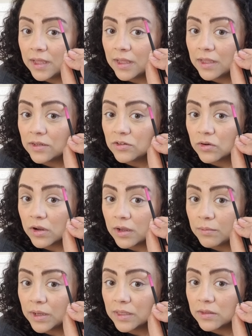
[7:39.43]
and draw
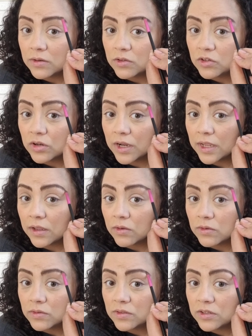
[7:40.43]
my little
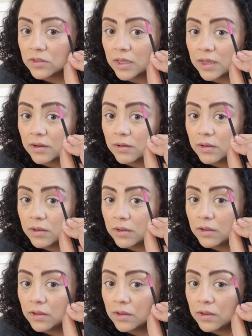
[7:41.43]
triangles to that
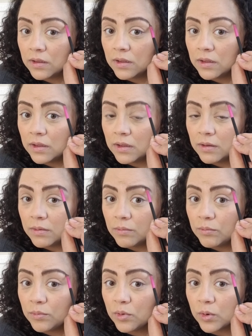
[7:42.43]

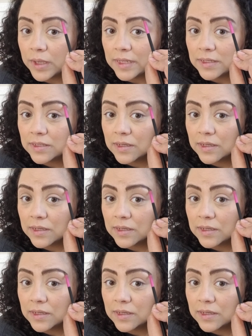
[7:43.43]
point,